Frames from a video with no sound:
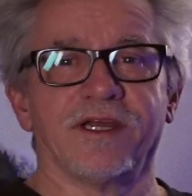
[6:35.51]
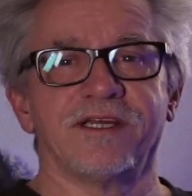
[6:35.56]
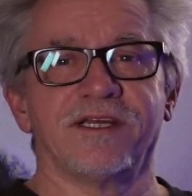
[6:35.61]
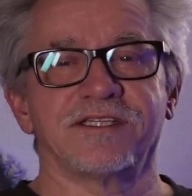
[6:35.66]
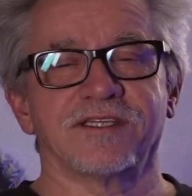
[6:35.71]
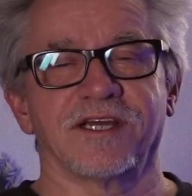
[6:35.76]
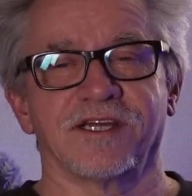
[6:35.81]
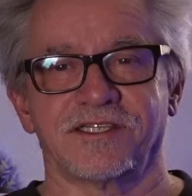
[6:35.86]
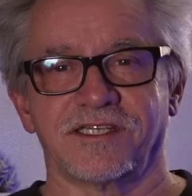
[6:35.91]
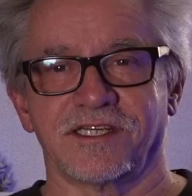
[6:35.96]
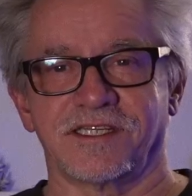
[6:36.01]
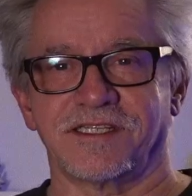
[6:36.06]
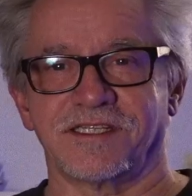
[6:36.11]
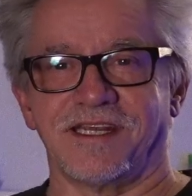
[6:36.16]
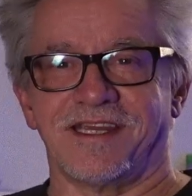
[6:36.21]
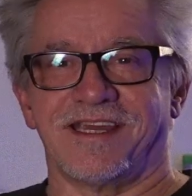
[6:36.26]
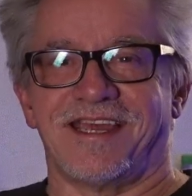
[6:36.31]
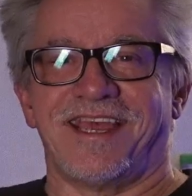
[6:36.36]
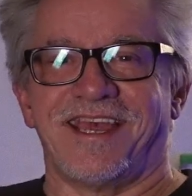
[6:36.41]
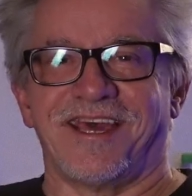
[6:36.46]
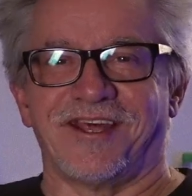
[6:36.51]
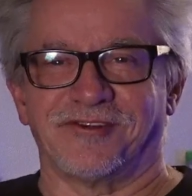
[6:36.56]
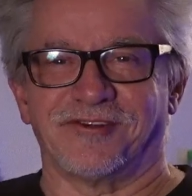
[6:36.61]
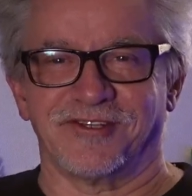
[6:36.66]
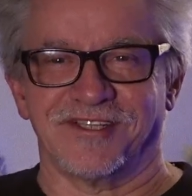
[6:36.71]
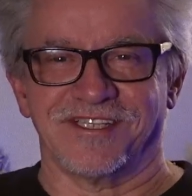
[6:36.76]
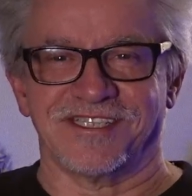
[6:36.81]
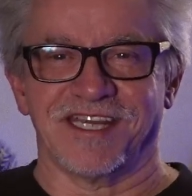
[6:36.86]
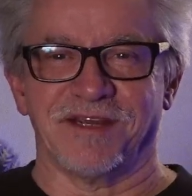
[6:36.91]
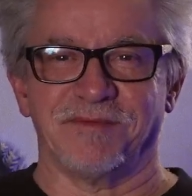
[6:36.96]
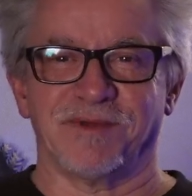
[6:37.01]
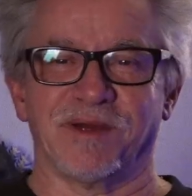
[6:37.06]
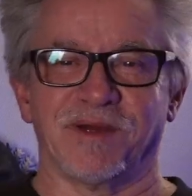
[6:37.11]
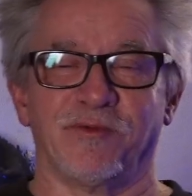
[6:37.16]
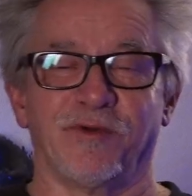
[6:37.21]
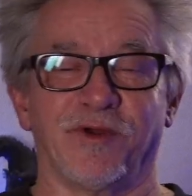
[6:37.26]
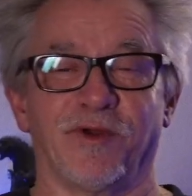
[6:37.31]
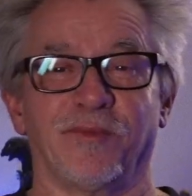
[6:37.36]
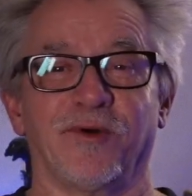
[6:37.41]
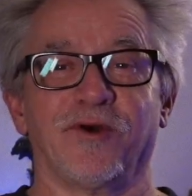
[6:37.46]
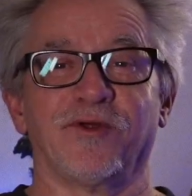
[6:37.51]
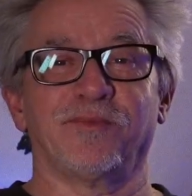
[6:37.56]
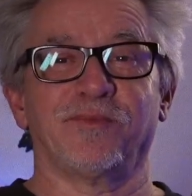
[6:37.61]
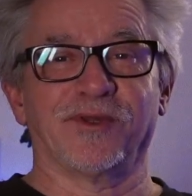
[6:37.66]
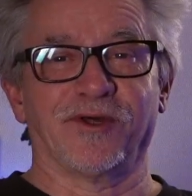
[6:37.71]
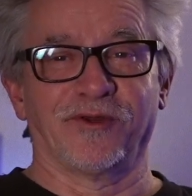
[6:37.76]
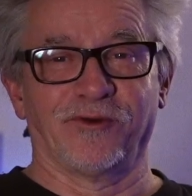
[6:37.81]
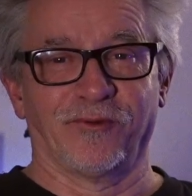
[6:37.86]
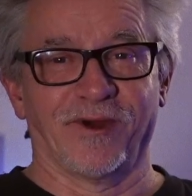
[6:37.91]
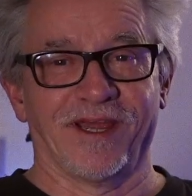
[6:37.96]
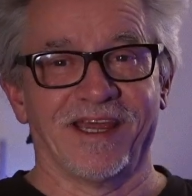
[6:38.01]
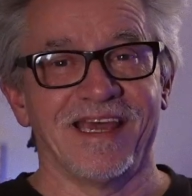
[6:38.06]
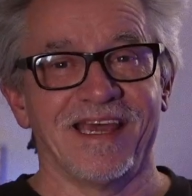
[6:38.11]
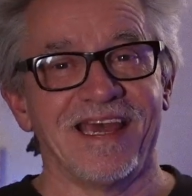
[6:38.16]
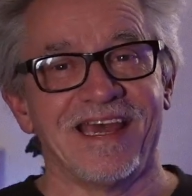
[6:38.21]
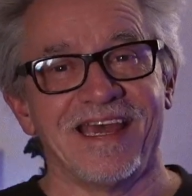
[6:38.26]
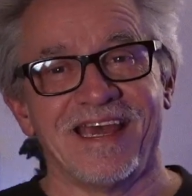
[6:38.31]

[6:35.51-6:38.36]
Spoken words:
saw 16 Candles at the same time. We were both blown away.